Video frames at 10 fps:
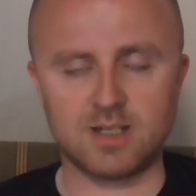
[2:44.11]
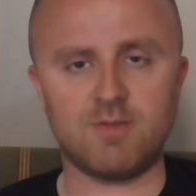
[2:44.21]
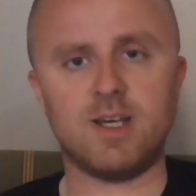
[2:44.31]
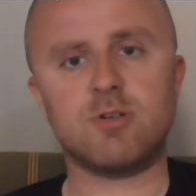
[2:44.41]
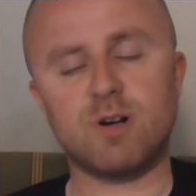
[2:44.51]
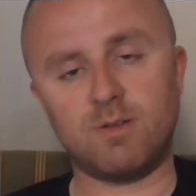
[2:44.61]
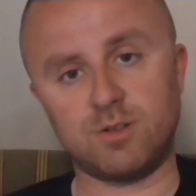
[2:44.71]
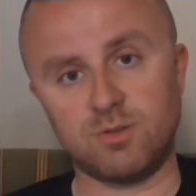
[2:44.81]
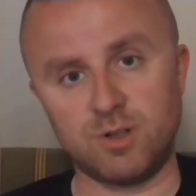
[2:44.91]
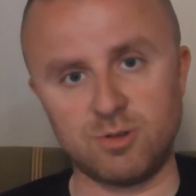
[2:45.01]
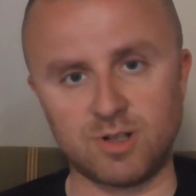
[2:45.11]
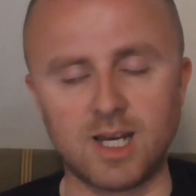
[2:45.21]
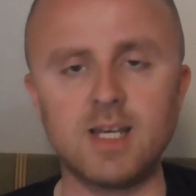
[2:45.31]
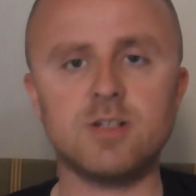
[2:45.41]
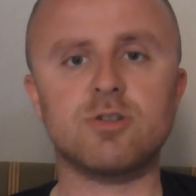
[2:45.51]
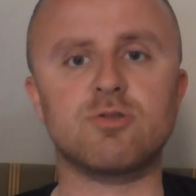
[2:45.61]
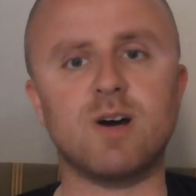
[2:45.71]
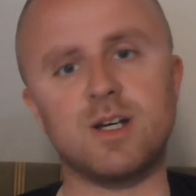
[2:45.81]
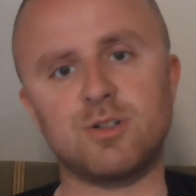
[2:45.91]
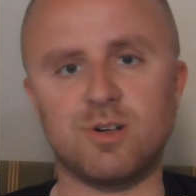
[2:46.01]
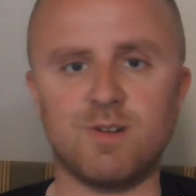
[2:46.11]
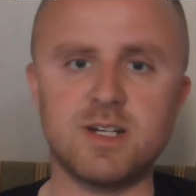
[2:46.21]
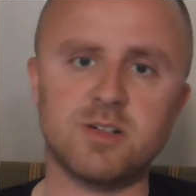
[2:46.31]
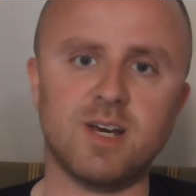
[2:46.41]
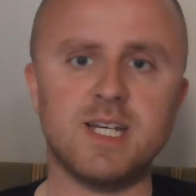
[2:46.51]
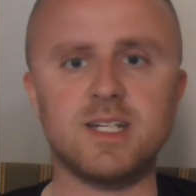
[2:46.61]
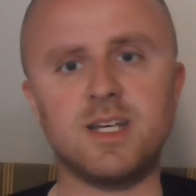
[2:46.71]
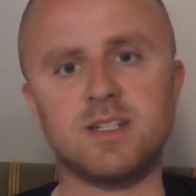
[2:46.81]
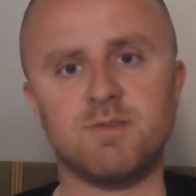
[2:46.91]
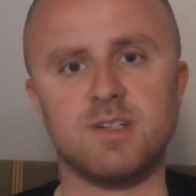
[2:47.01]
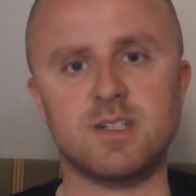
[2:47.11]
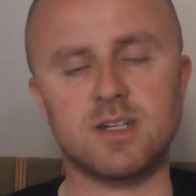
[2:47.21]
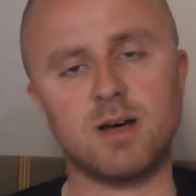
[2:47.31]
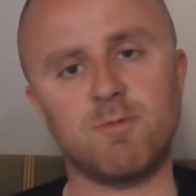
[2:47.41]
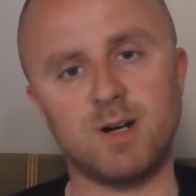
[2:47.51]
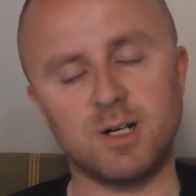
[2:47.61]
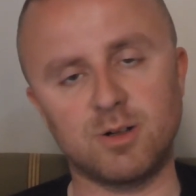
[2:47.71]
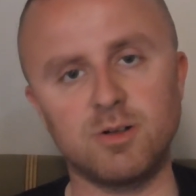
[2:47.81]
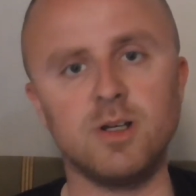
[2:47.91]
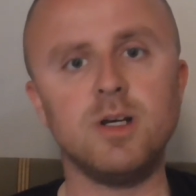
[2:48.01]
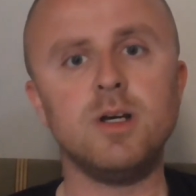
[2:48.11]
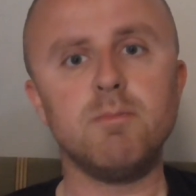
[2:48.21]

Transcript: and they travel to the UK to try to investigate, is this a real